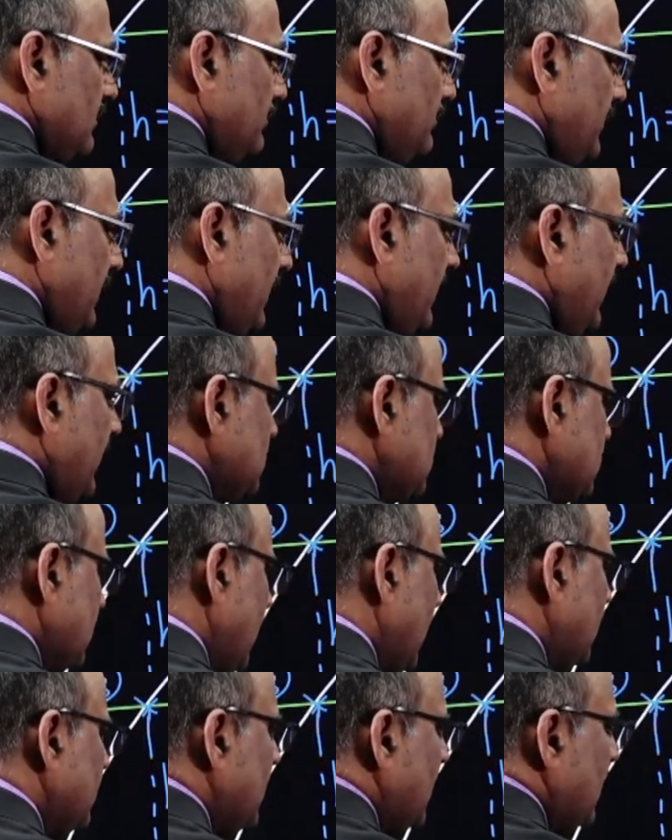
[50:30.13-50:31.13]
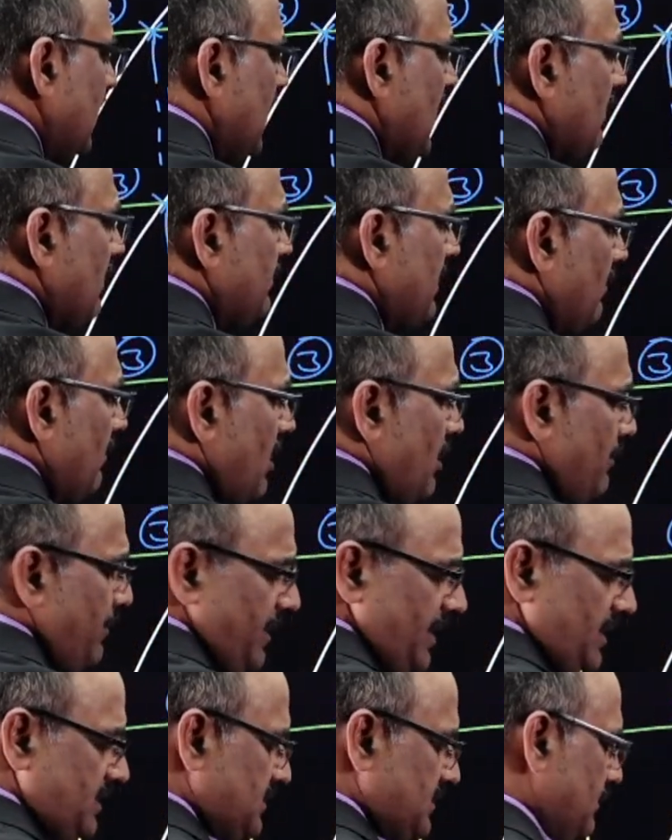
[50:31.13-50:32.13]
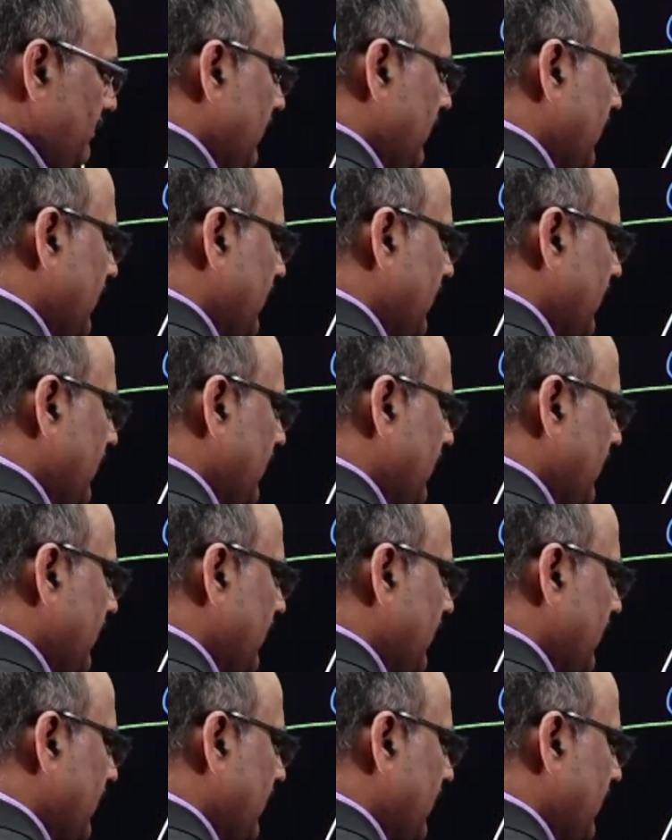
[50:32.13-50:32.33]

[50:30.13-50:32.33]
means at the end of the evaporation,